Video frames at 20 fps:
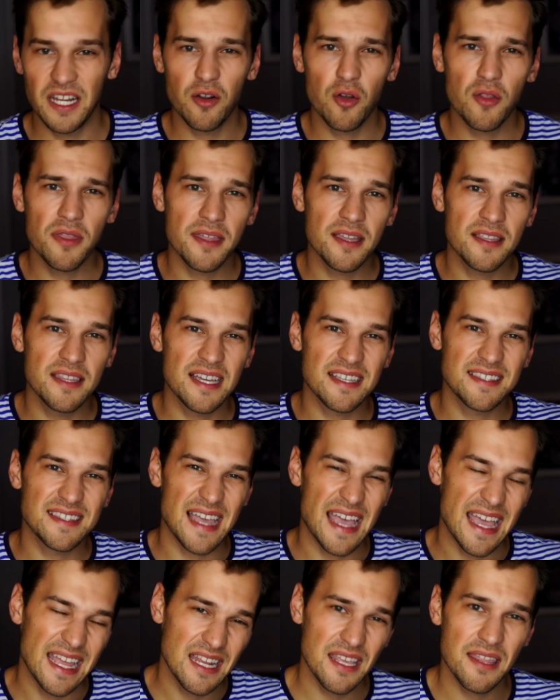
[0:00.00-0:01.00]
don't think there's
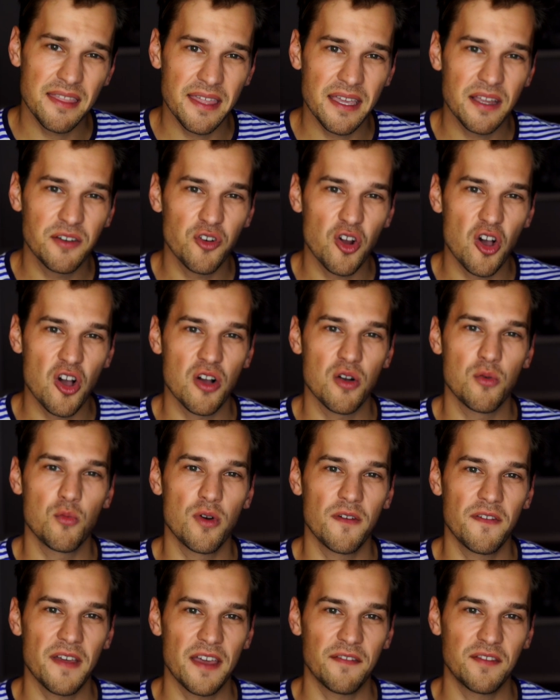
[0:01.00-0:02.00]
anything wrong
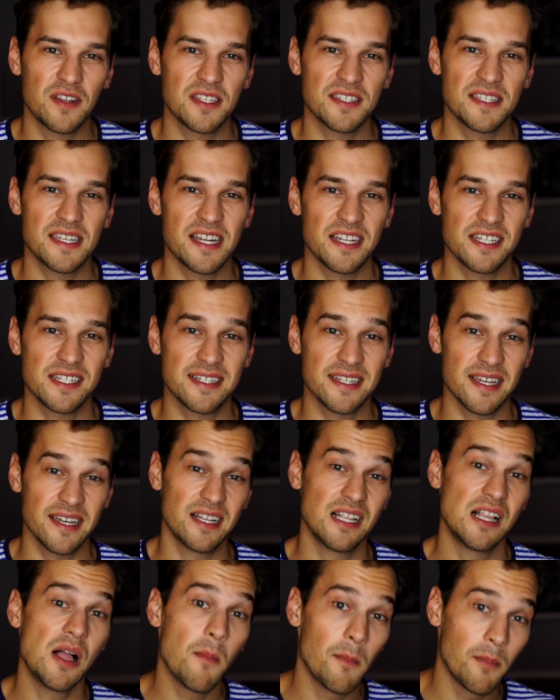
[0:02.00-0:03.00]
with having this
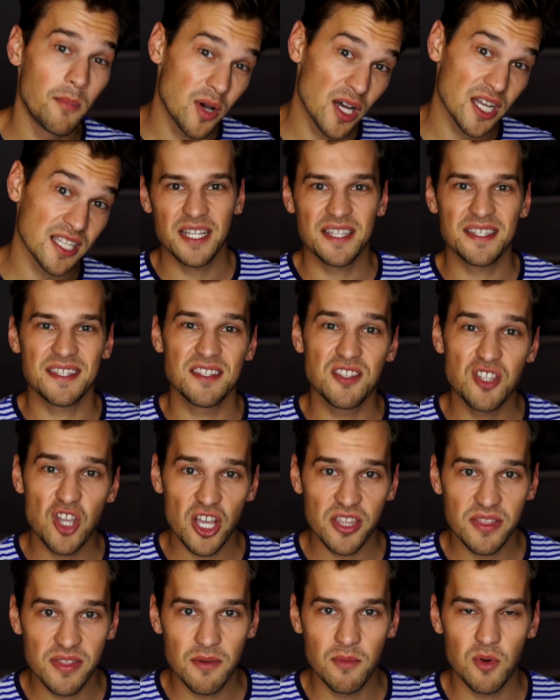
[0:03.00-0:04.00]
hairstyle, but it's
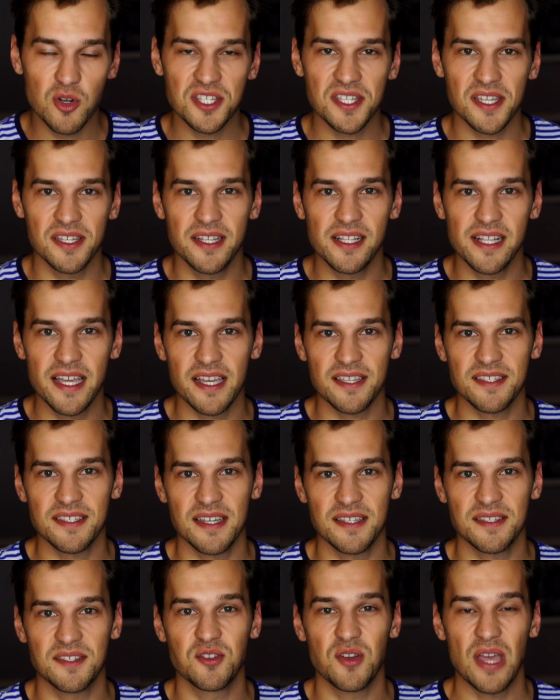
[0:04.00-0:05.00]
not the most ideal
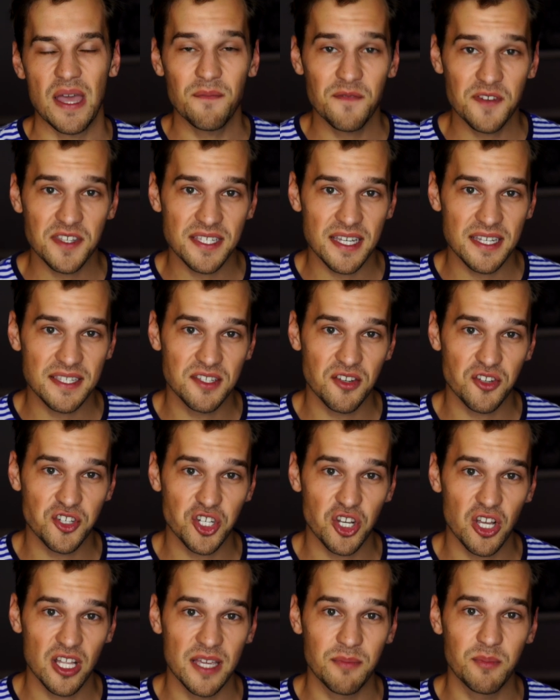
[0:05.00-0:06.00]
hairstyle to emphasize your
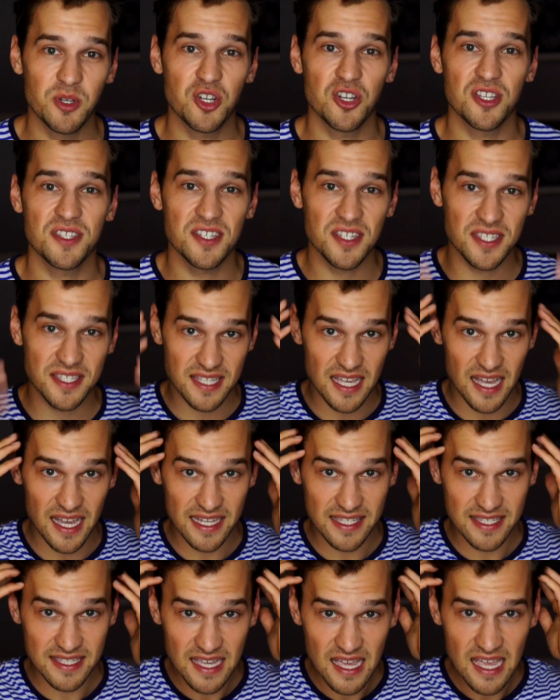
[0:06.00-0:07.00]
jawline because your
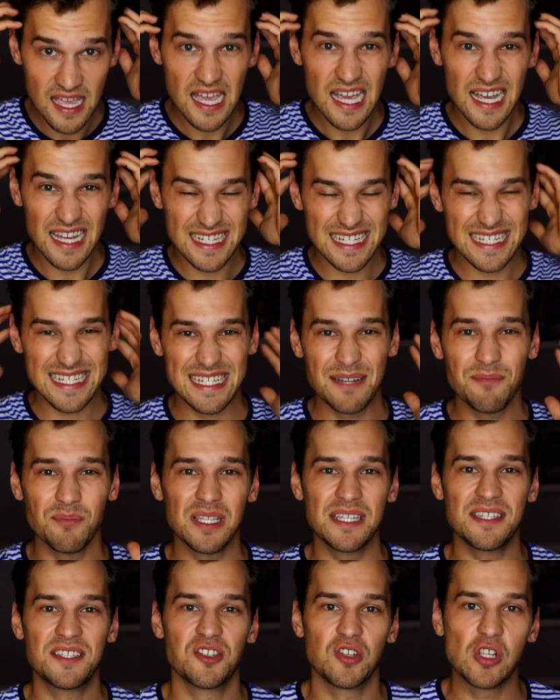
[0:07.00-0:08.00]
sides are
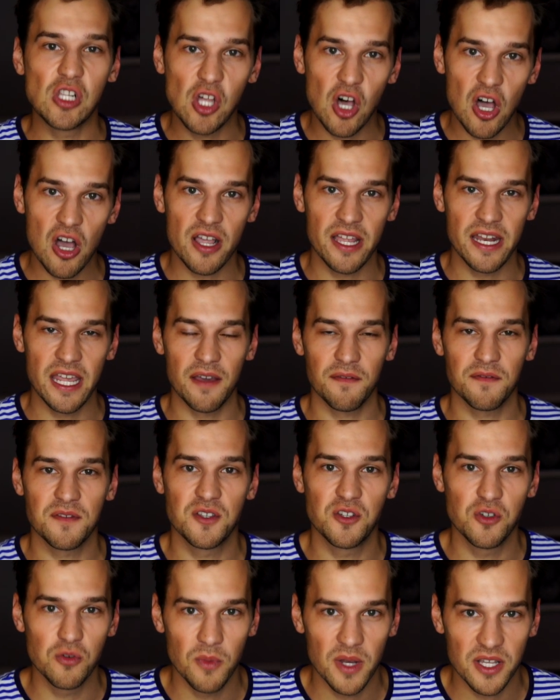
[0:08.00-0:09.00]
simply too long and have
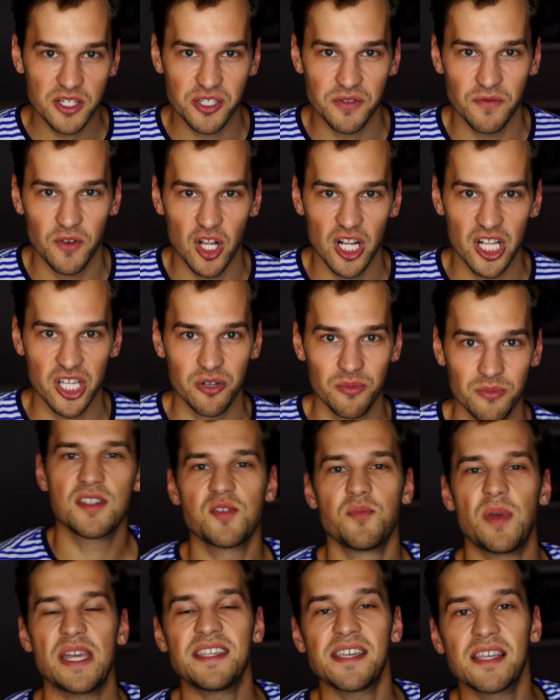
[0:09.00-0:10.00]
too much volume.
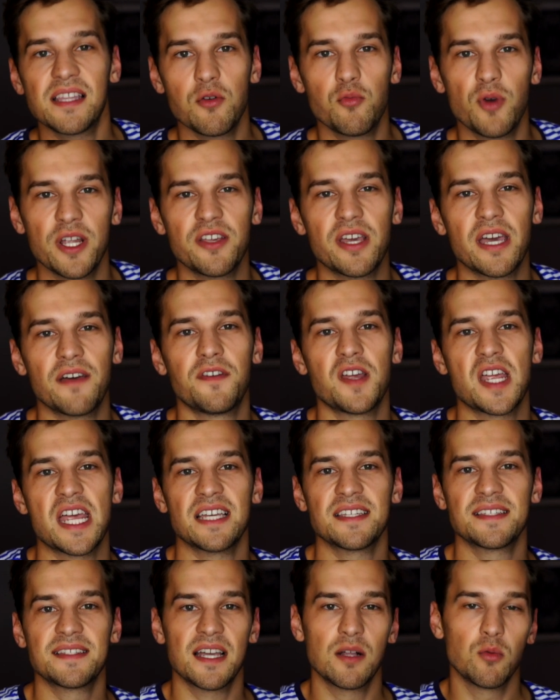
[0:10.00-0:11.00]
So basically when you have a
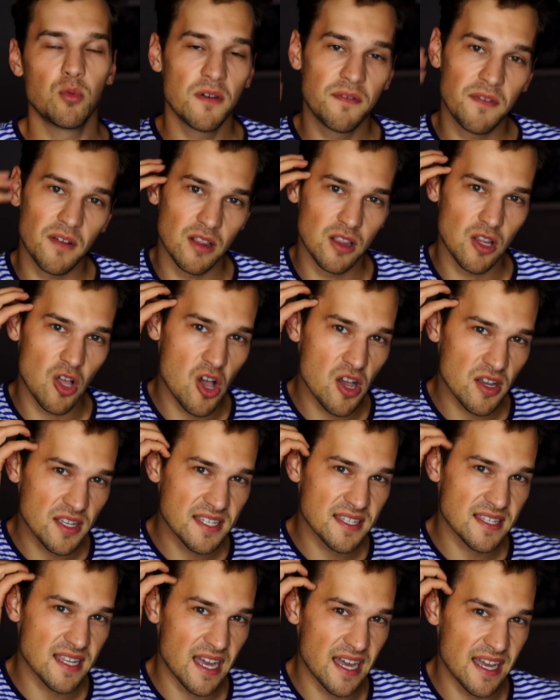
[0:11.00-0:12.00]
hairstyle with long
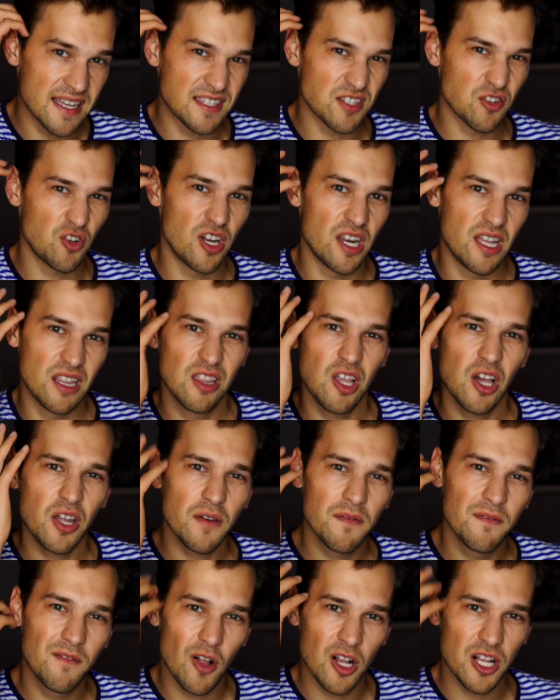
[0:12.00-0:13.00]
sides or a lot
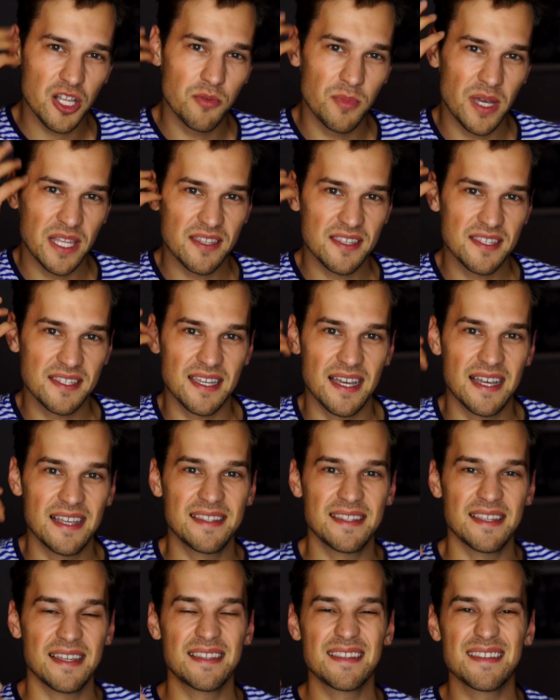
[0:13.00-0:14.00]
of volume at the
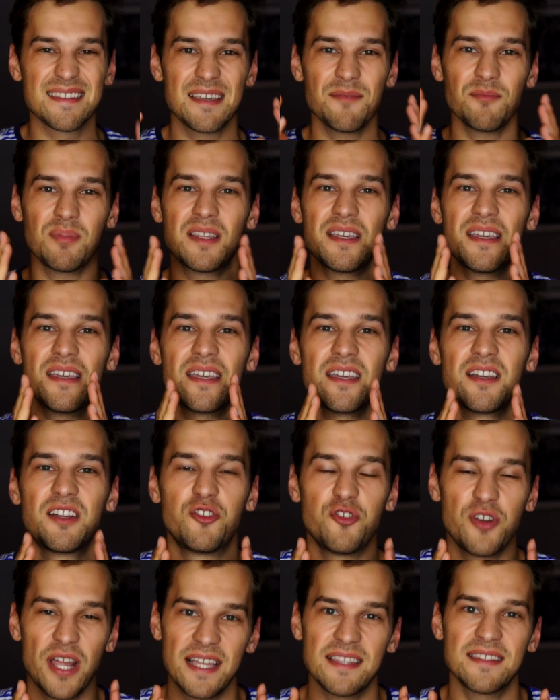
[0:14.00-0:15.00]
sides, it simply
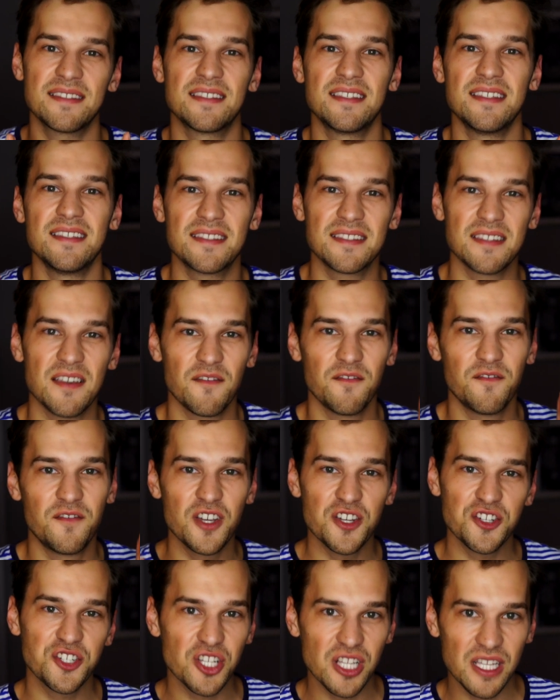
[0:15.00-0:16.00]
creates this
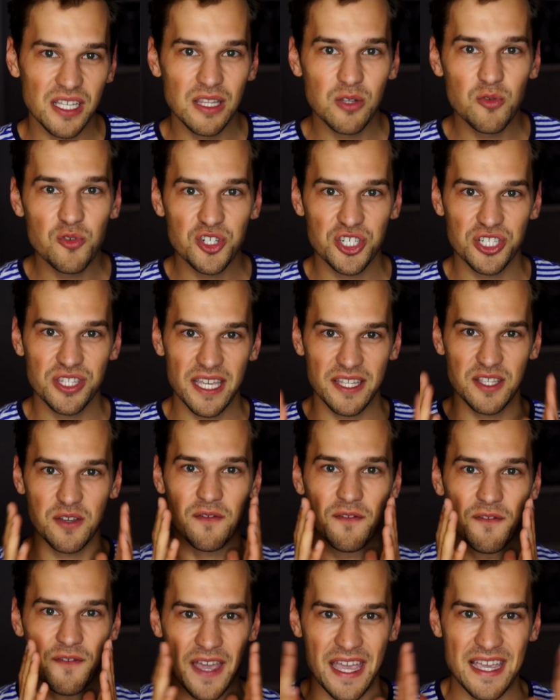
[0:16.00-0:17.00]
visual illusion that your
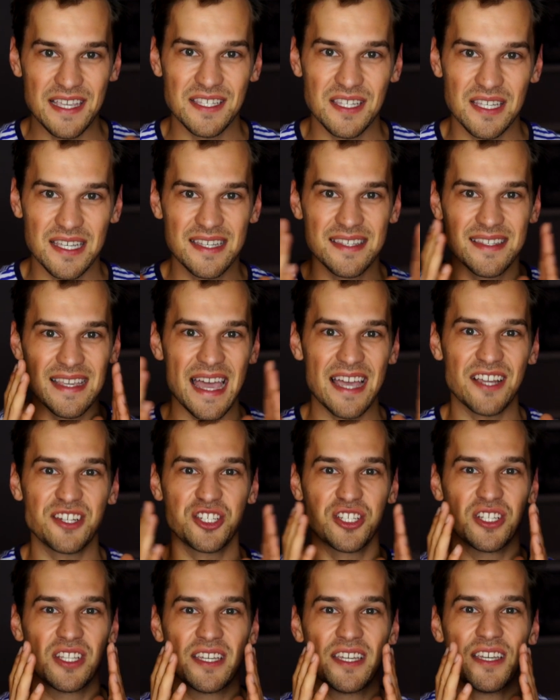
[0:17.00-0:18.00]
face is
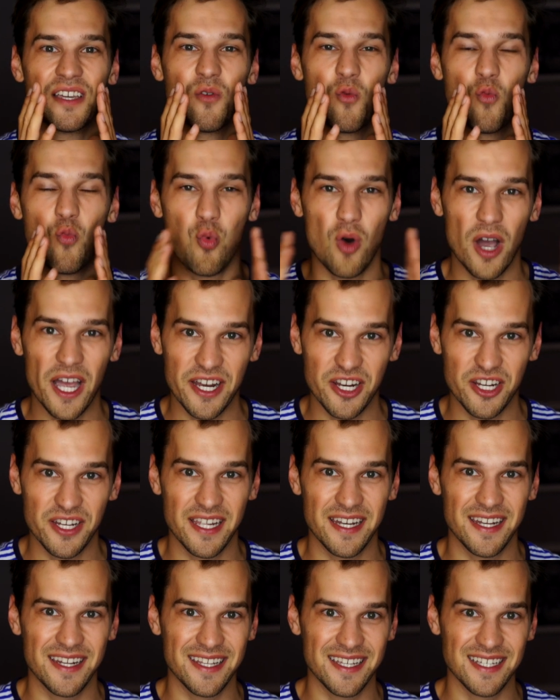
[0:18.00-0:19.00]
actually wider
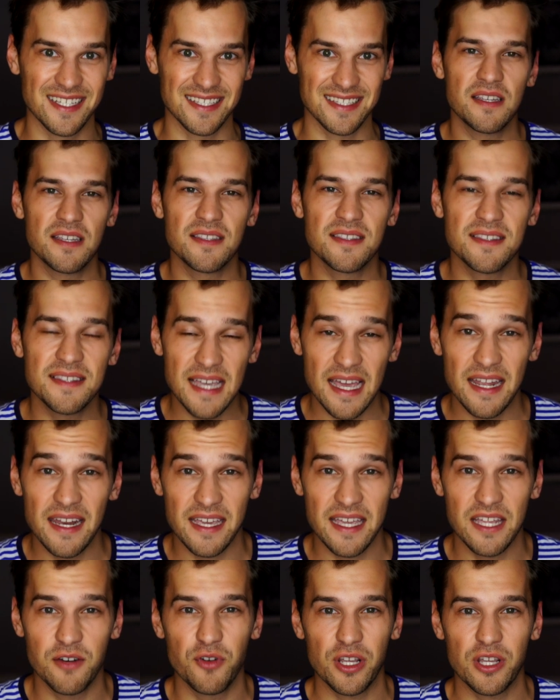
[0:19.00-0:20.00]
than it is. Instead, I
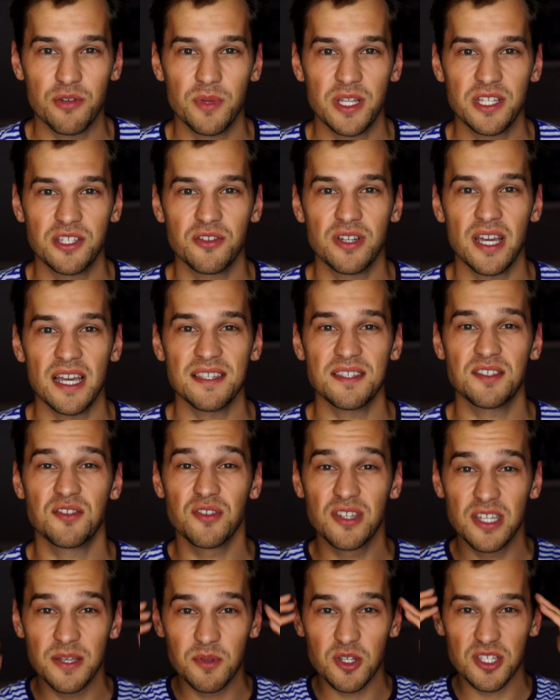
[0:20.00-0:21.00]
can recommend you guys to
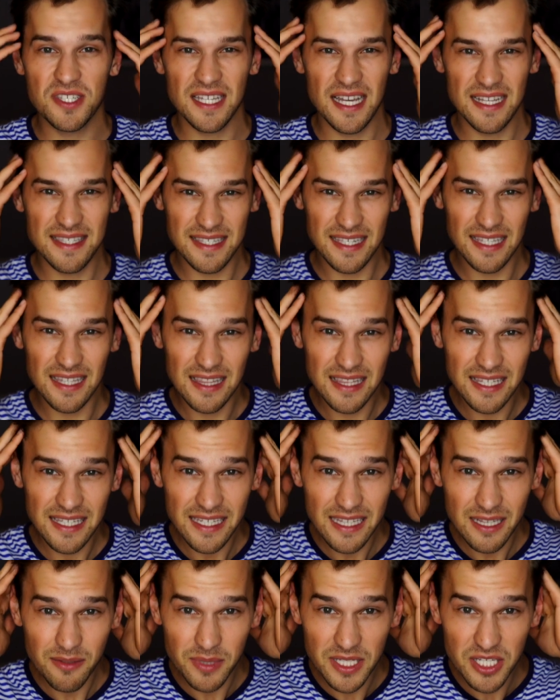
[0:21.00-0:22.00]
keep your sides a
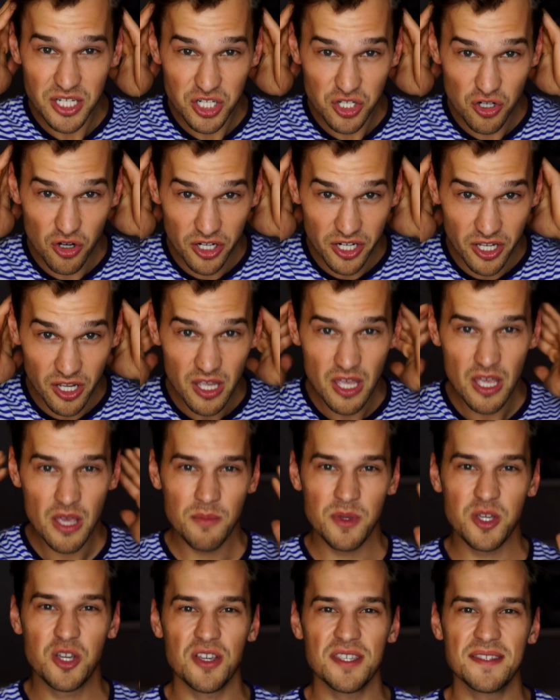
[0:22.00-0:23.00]
little bit shorter
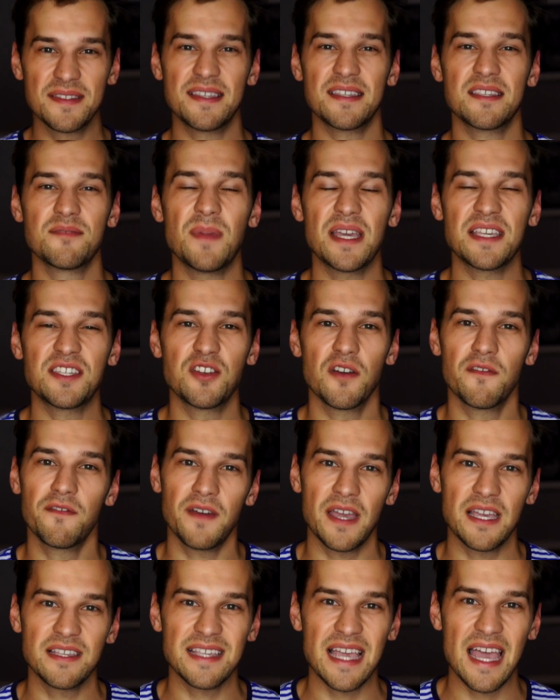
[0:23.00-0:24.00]
because this makes your
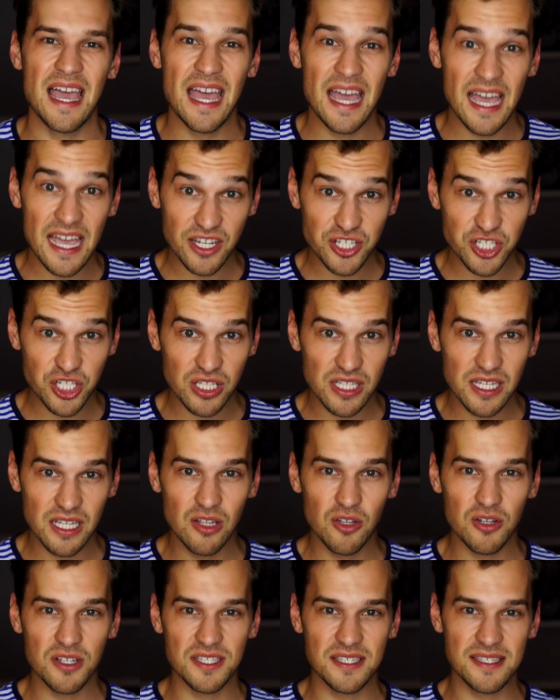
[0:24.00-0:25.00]
face actually
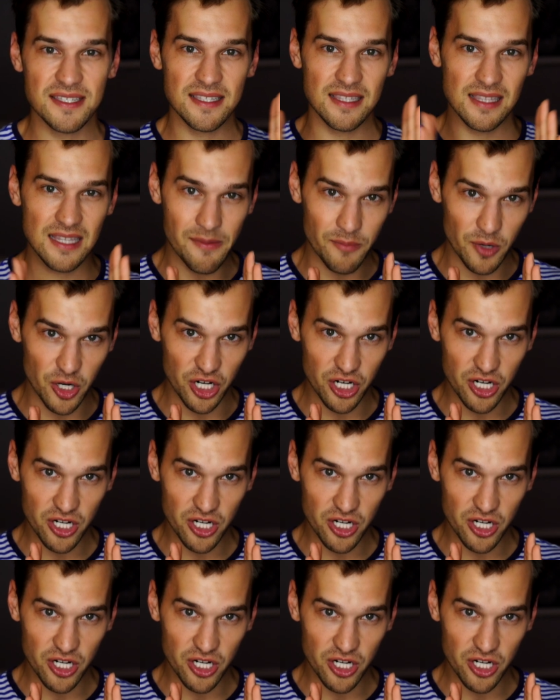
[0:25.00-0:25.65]
look slimmer.